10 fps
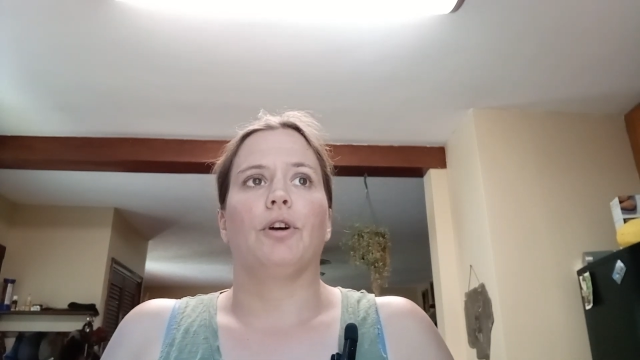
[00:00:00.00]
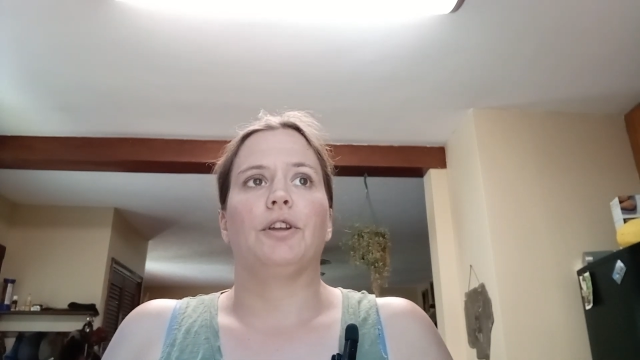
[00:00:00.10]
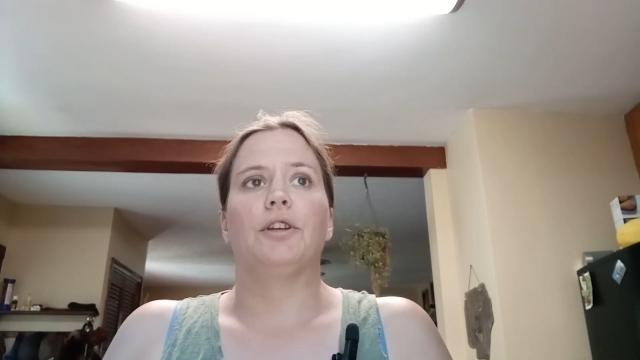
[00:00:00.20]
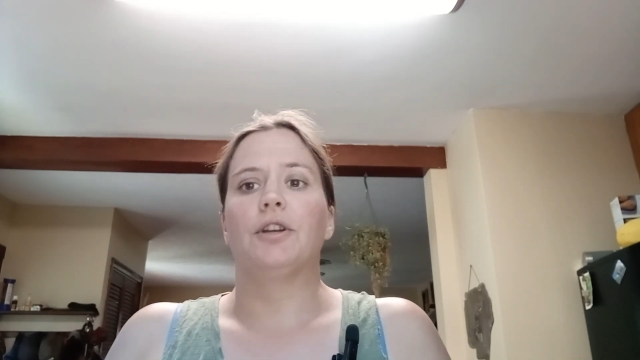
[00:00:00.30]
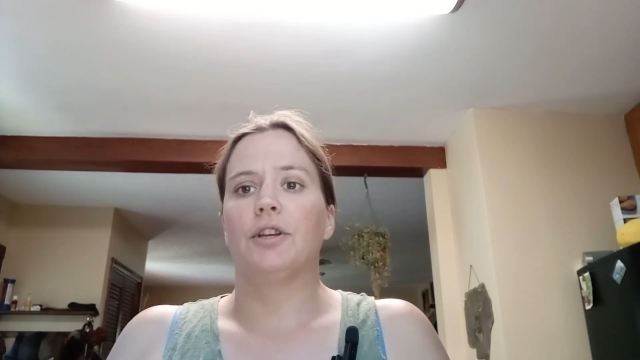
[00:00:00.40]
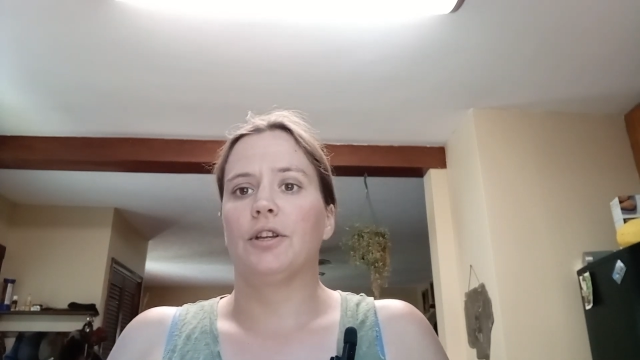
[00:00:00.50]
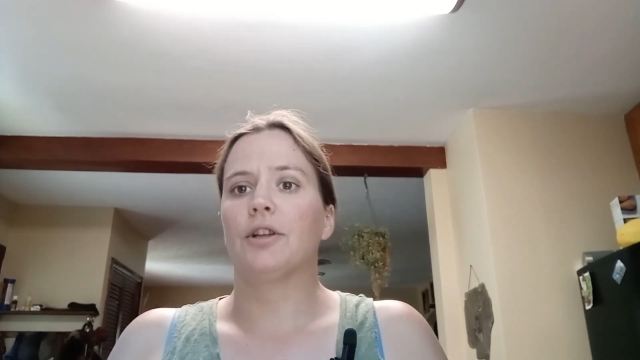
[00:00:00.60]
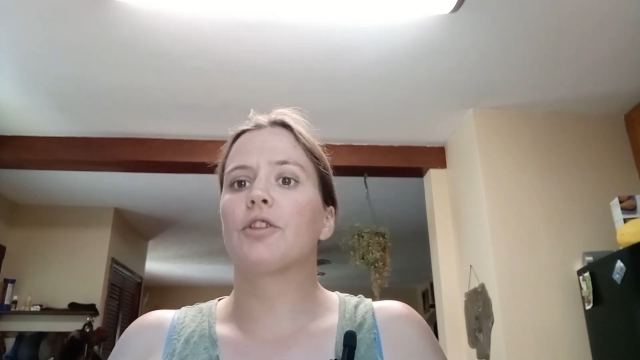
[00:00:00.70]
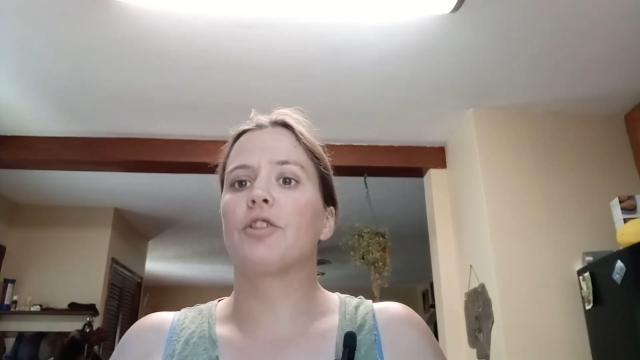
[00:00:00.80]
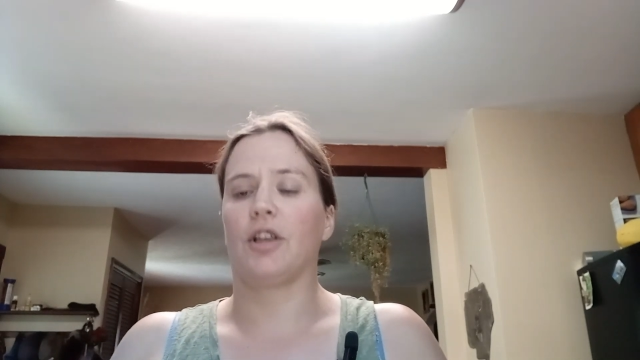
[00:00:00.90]
I
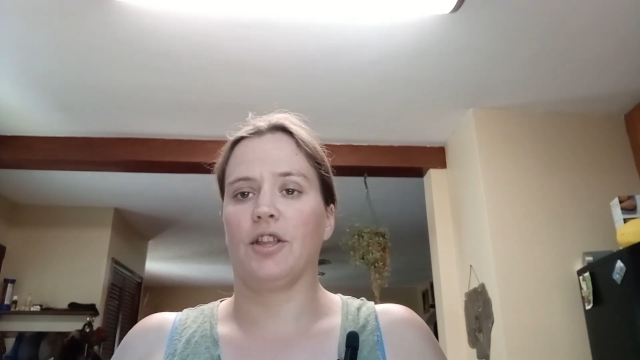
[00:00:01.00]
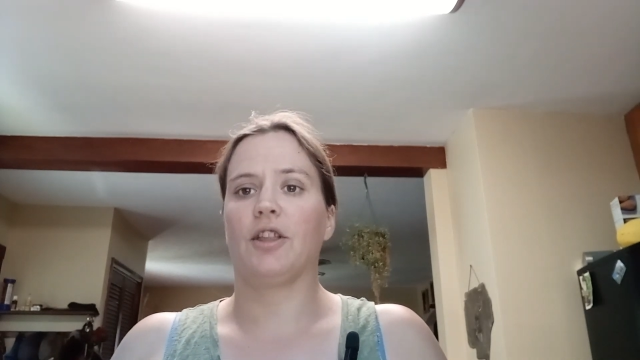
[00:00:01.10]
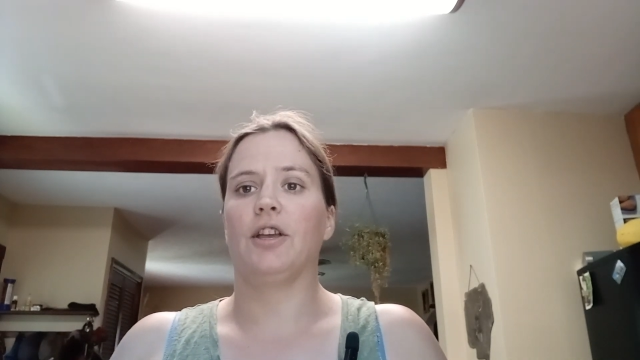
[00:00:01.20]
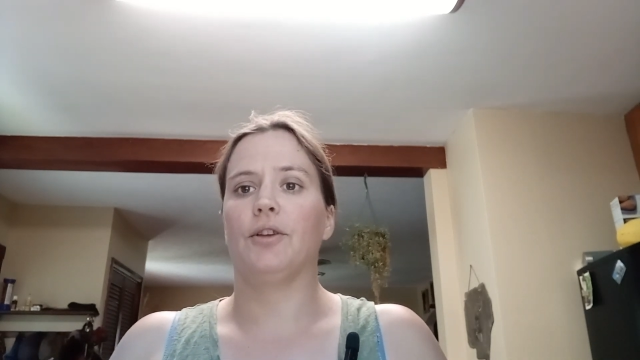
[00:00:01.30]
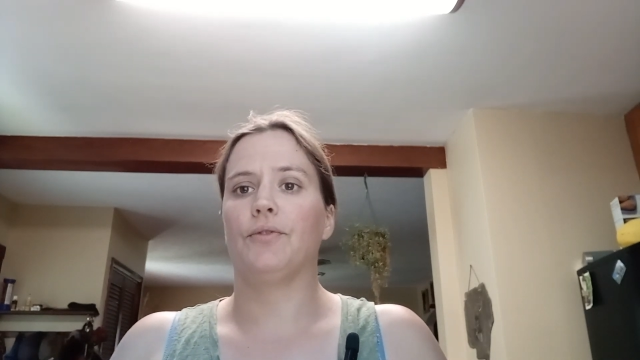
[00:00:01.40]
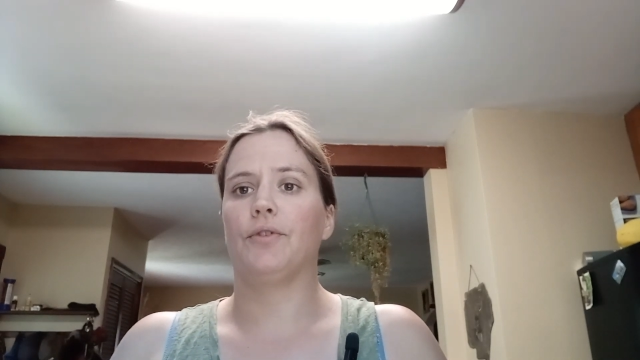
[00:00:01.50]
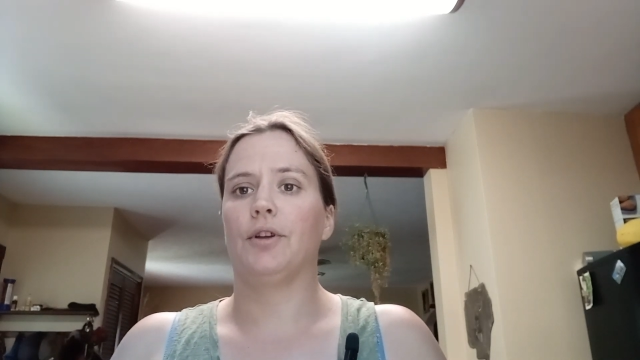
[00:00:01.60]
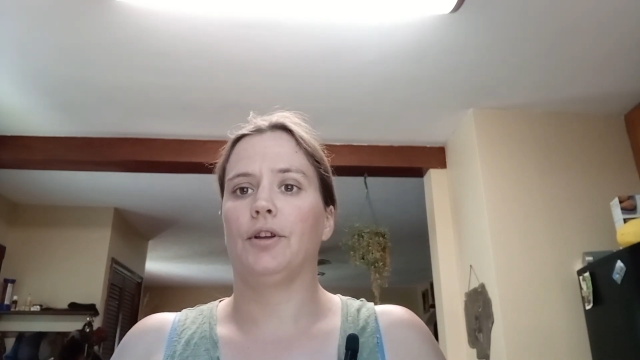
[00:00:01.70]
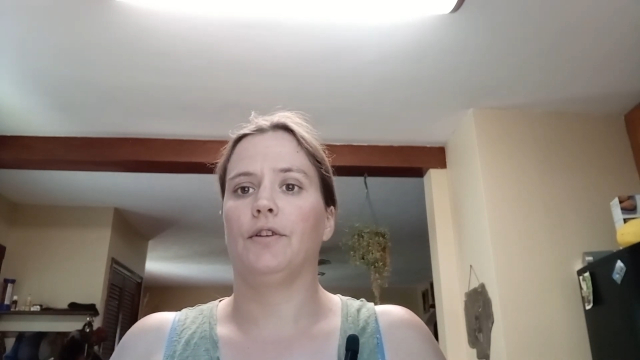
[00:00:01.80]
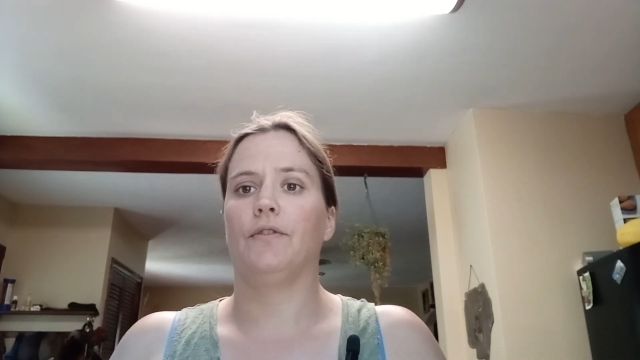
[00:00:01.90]
stay safe
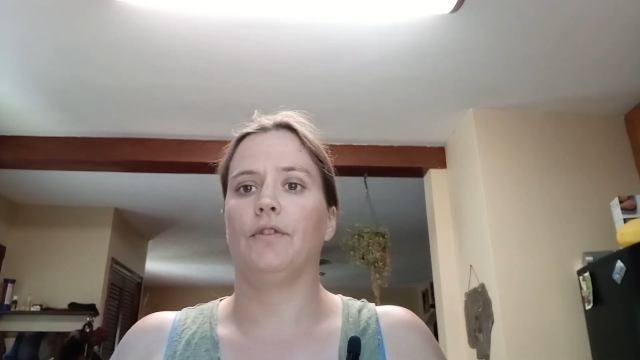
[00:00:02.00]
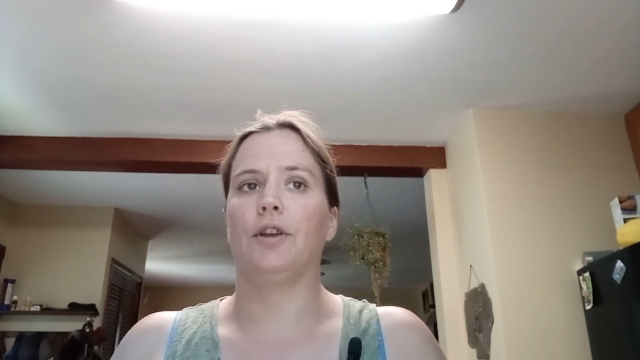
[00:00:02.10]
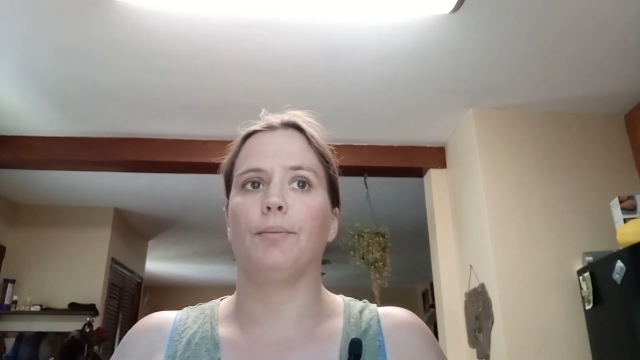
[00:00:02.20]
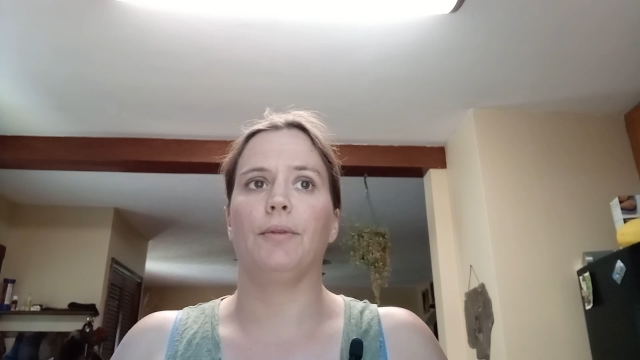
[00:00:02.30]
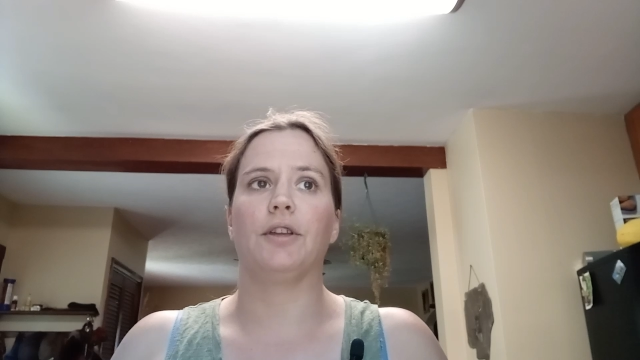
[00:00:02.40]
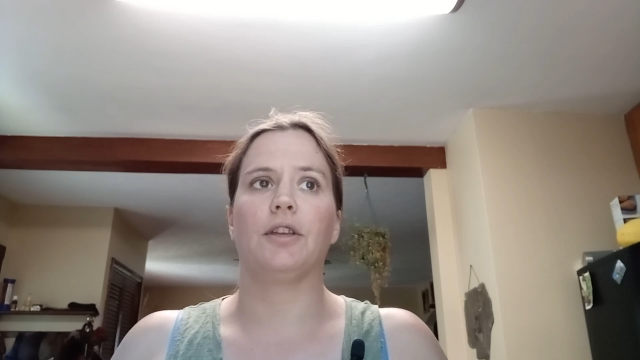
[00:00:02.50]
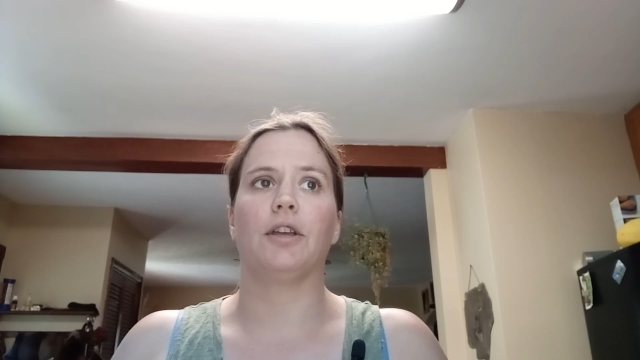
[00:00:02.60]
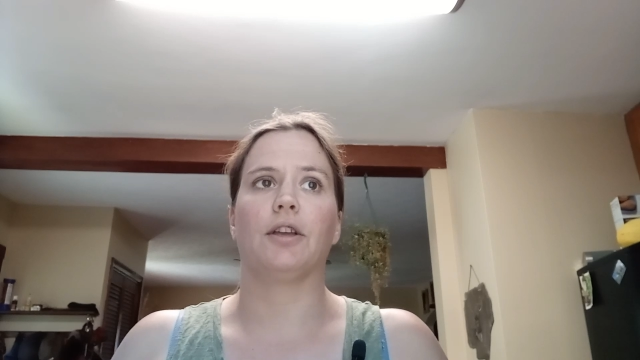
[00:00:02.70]
when I'm